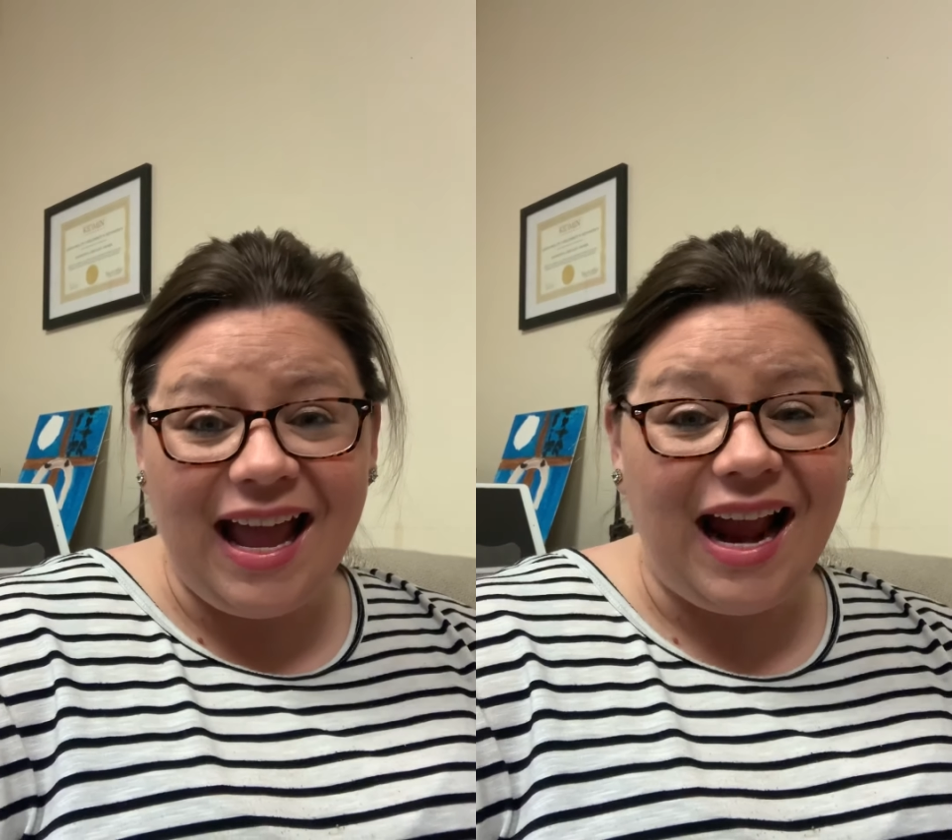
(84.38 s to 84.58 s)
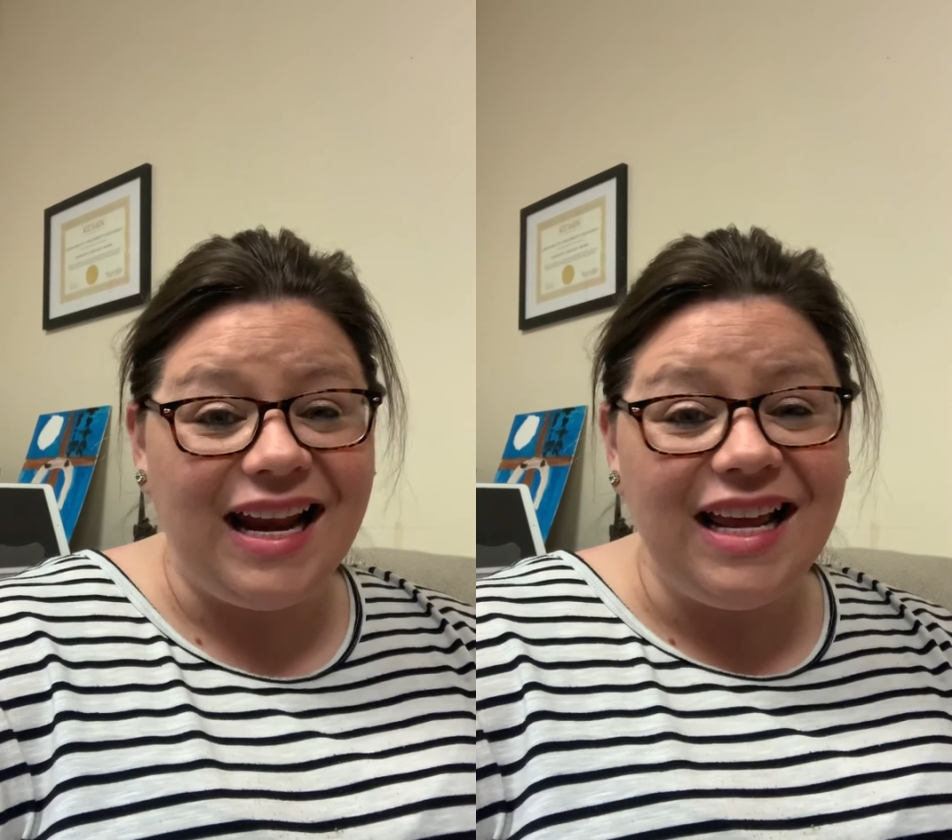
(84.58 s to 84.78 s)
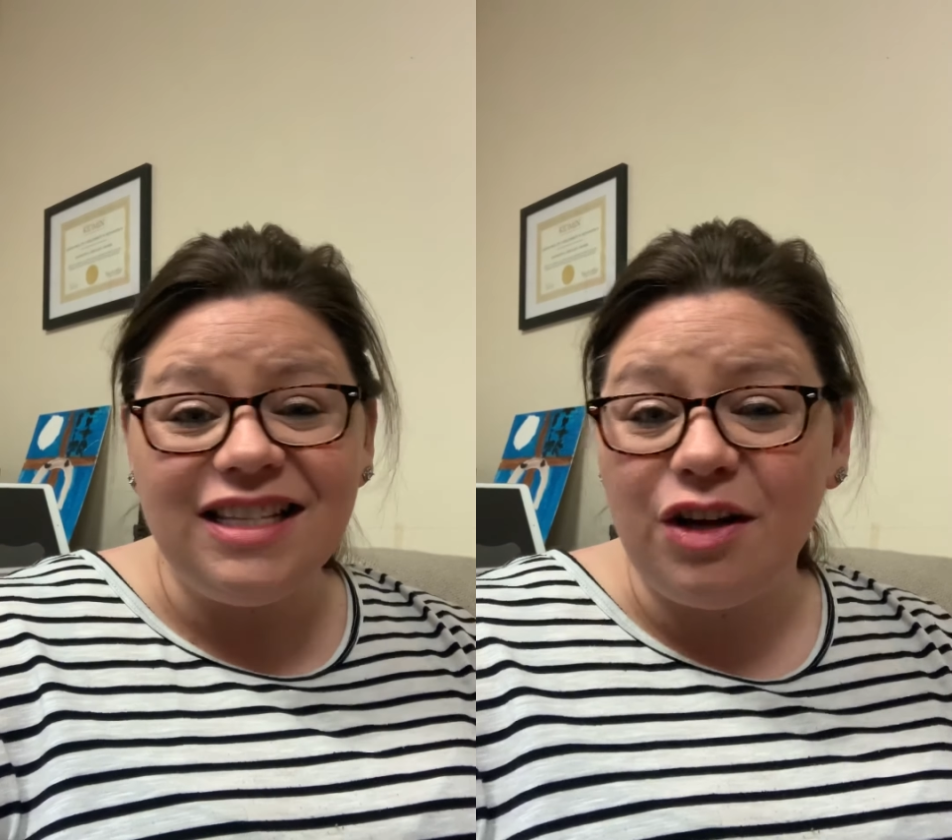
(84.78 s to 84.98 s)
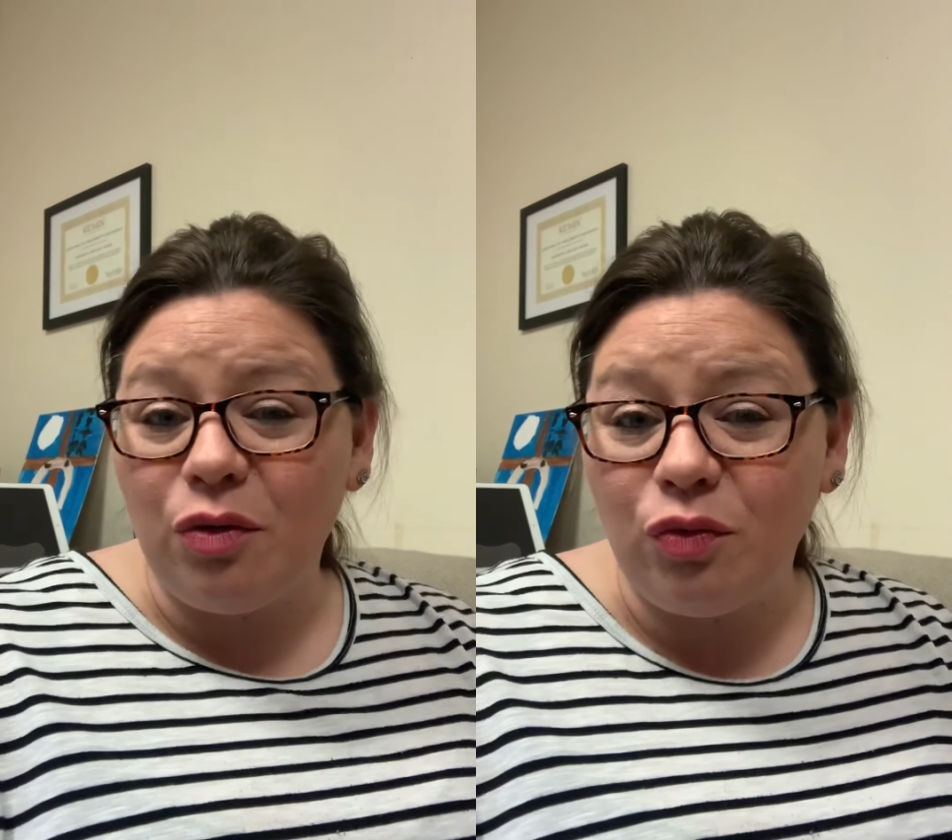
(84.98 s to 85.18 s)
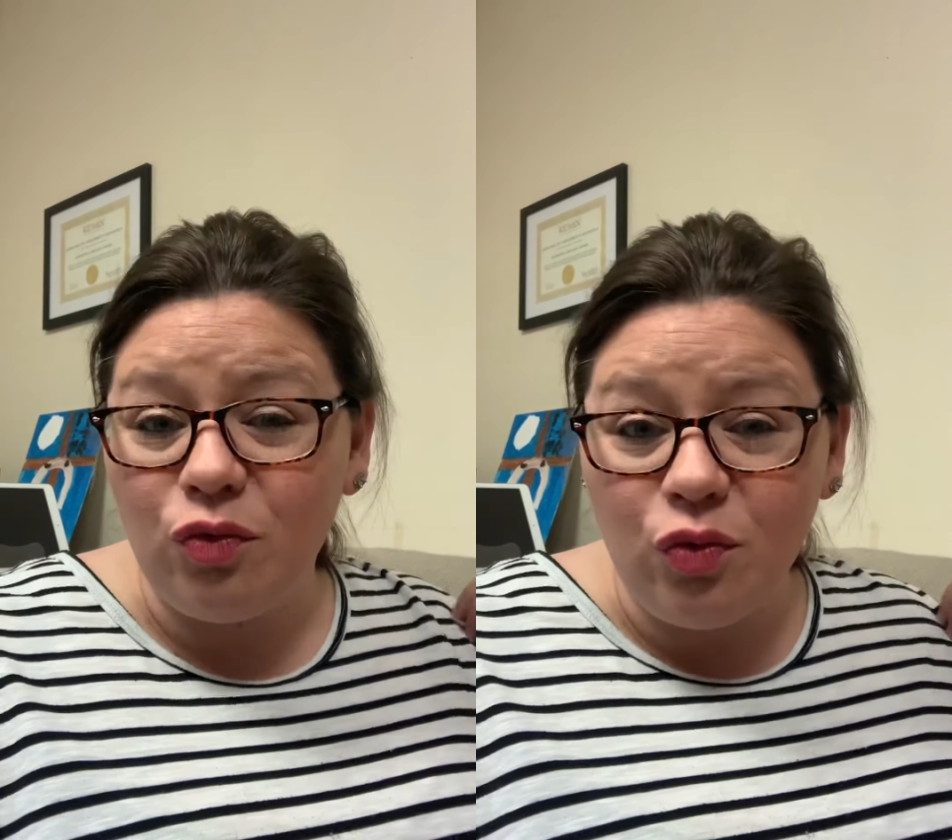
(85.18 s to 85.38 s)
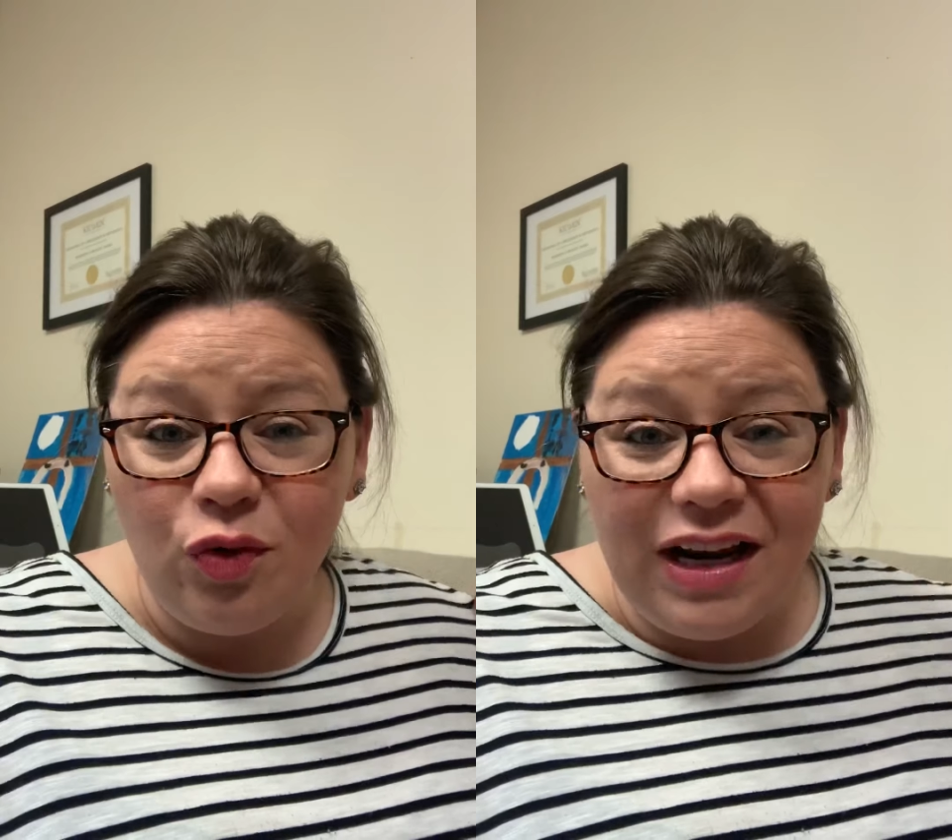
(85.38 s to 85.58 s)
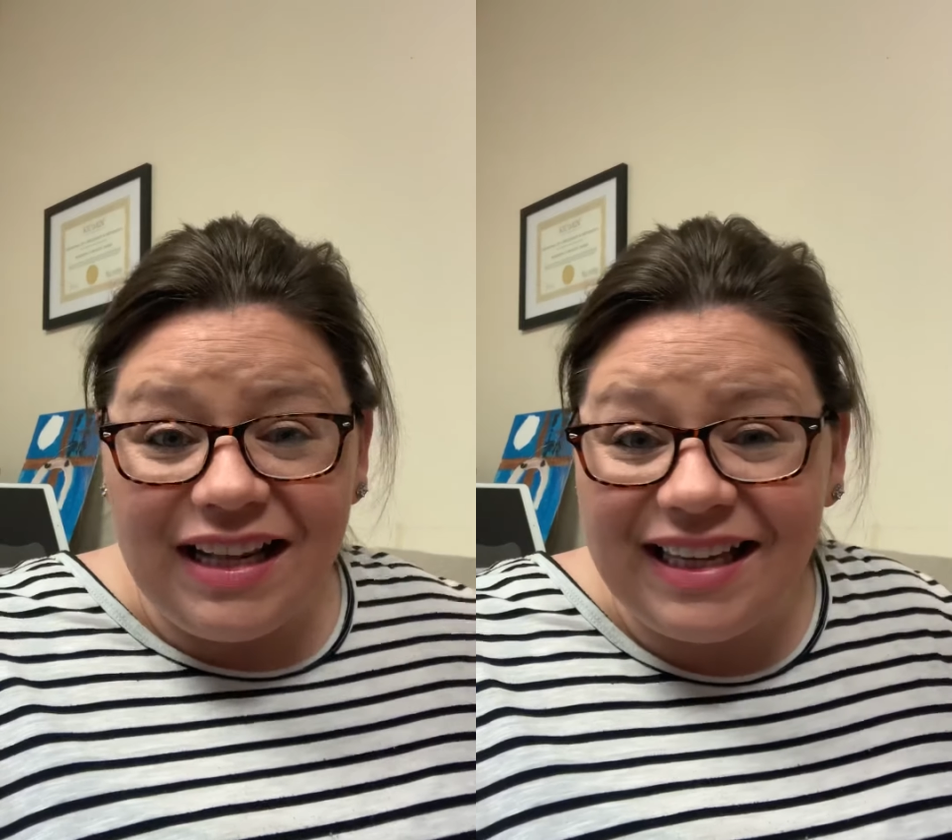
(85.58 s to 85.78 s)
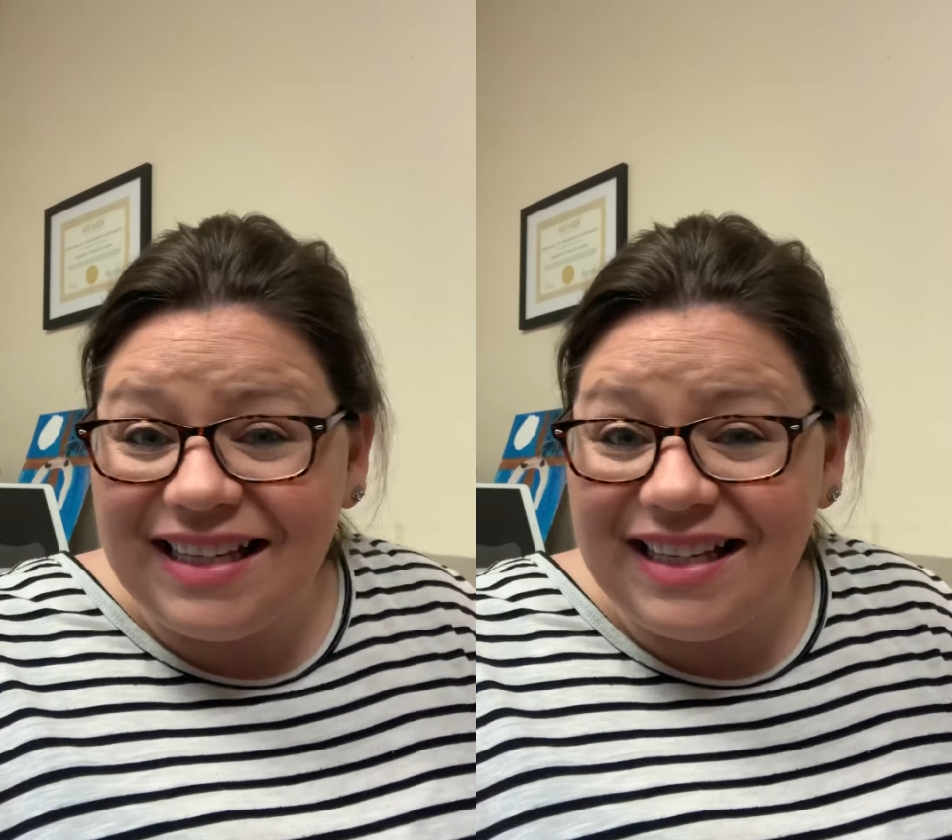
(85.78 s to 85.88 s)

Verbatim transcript: And it's a really